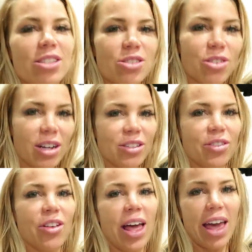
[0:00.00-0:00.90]
is
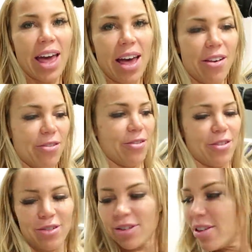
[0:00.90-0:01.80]
stressful AF,
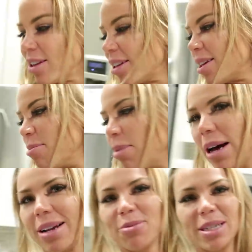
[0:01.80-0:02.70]

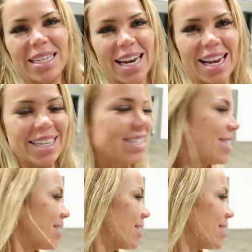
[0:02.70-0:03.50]
but we did it